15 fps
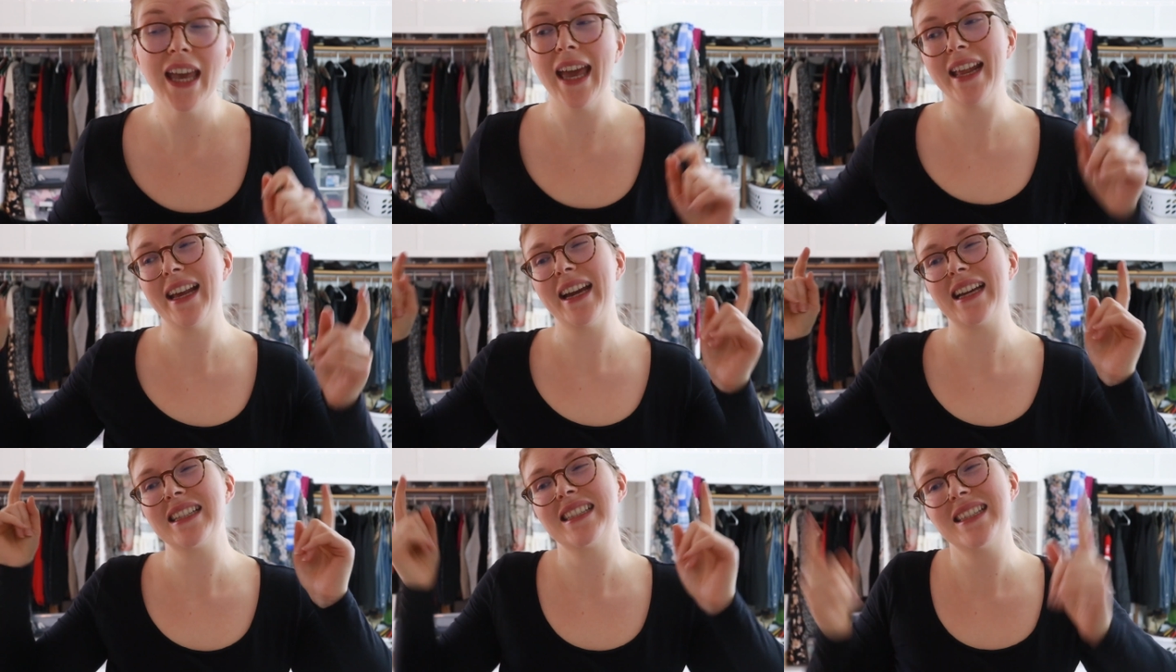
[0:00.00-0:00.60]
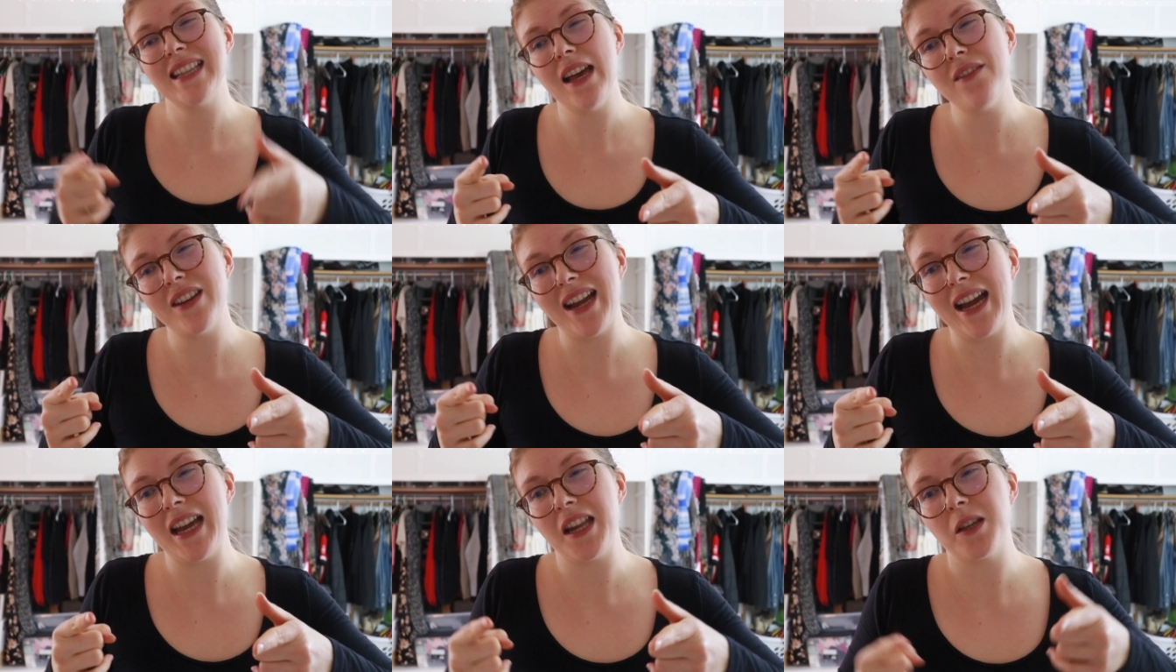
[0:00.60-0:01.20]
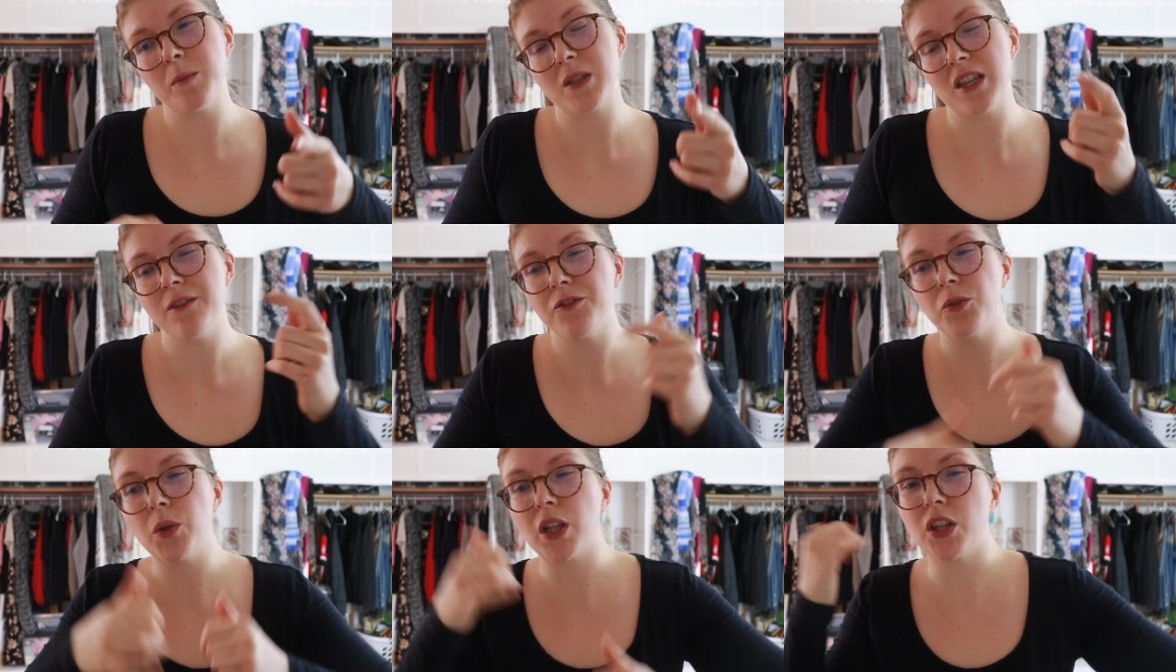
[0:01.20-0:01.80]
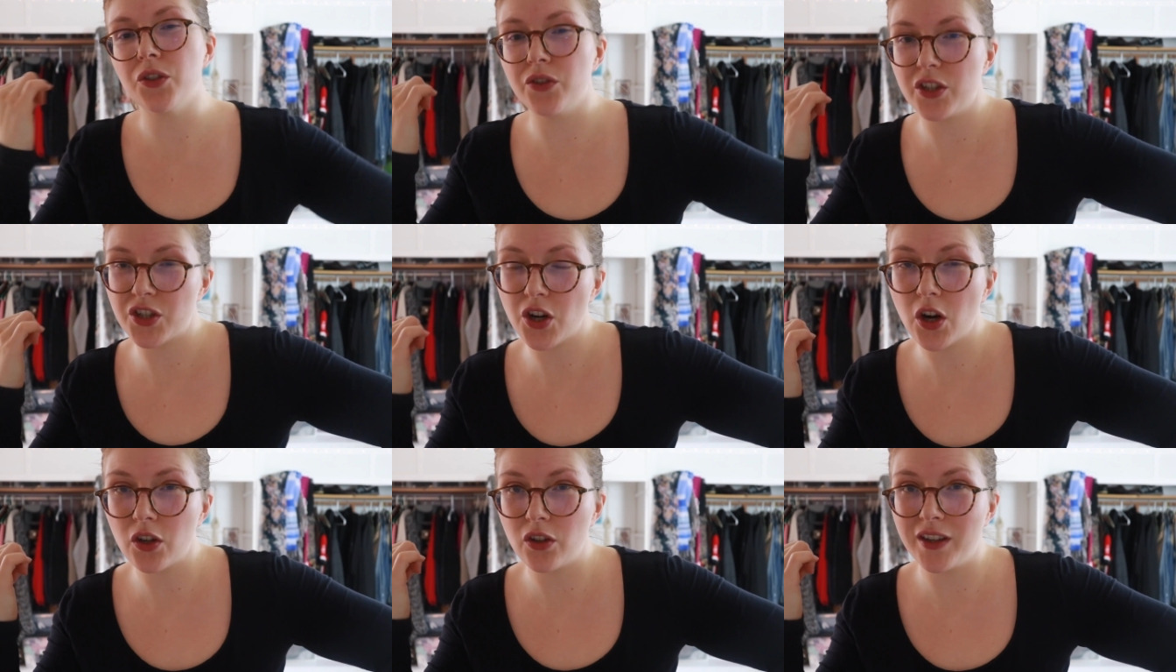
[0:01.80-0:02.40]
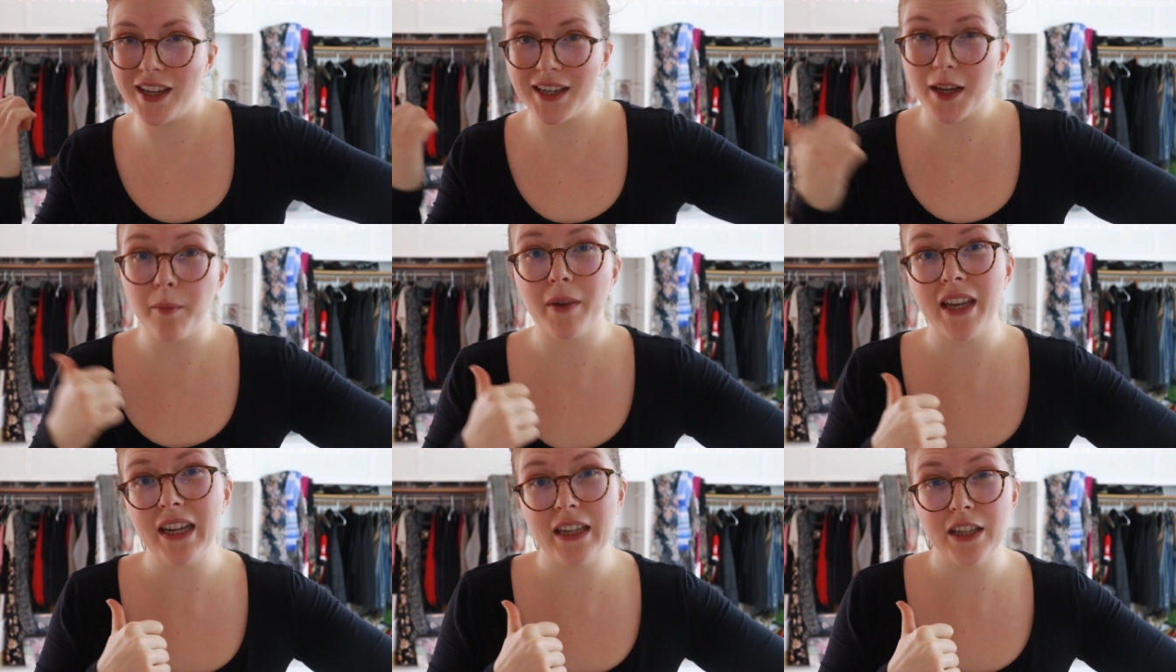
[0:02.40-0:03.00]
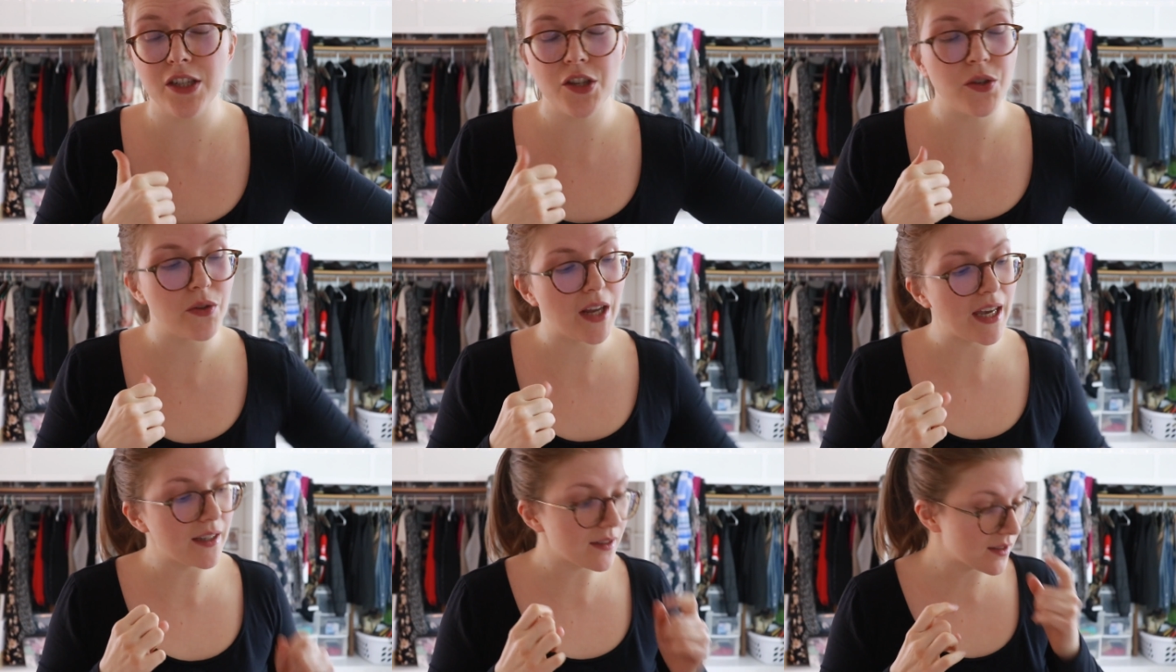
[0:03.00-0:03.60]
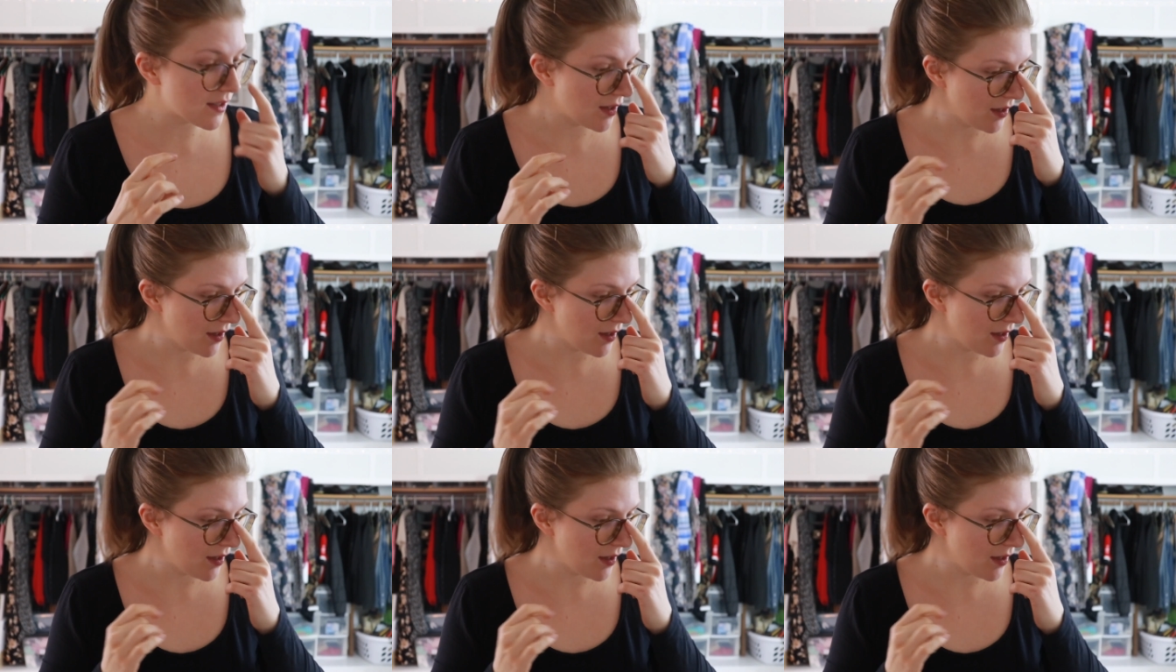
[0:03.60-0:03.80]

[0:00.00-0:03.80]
And I got 7 items if you include the turtleneck I'm getting in 2 days.